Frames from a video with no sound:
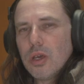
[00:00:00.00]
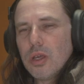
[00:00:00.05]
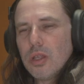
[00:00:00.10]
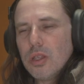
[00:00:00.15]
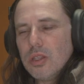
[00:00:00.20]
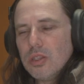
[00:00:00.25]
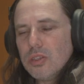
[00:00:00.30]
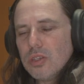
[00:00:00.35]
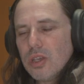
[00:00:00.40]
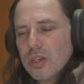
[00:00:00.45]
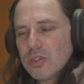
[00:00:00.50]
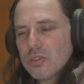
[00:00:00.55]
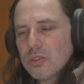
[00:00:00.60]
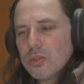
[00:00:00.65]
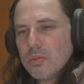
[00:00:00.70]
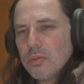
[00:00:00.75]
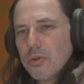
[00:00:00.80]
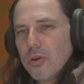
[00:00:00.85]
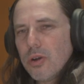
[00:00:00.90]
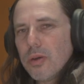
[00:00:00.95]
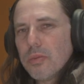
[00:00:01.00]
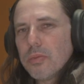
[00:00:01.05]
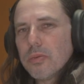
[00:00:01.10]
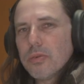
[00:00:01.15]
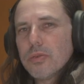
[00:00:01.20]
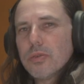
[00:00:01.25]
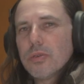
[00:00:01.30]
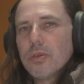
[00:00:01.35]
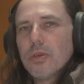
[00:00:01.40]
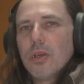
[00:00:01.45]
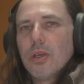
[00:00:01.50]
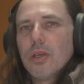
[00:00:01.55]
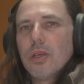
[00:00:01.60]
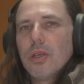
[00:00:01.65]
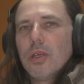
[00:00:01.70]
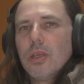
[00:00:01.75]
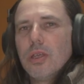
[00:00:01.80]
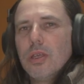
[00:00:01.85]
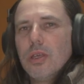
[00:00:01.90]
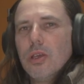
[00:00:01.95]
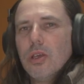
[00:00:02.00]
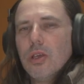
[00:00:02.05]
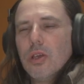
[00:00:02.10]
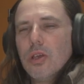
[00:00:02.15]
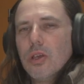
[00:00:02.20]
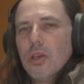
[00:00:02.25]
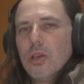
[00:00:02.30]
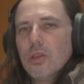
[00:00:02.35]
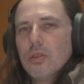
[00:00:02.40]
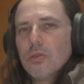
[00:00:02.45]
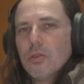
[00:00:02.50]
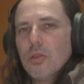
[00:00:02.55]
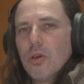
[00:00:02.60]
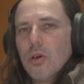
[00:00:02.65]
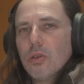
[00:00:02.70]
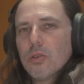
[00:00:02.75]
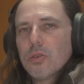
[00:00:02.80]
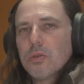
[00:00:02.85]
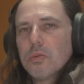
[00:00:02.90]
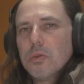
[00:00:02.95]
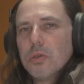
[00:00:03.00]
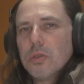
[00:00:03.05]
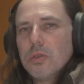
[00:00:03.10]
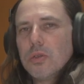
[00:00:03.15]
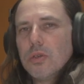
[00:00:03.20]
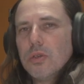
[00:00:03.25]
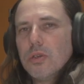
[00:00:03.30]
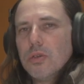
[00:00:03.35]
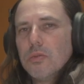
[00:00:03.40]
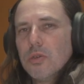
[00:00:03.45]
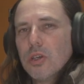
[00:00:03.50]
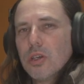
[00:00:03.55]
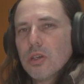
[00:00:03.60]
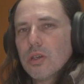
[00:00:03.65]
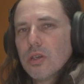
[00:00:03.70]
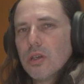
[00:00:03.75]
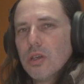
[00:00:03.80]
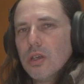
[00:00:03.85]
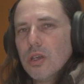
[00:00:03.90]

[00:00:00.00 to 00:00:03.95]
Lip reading: that it is actually proper, and ultimately to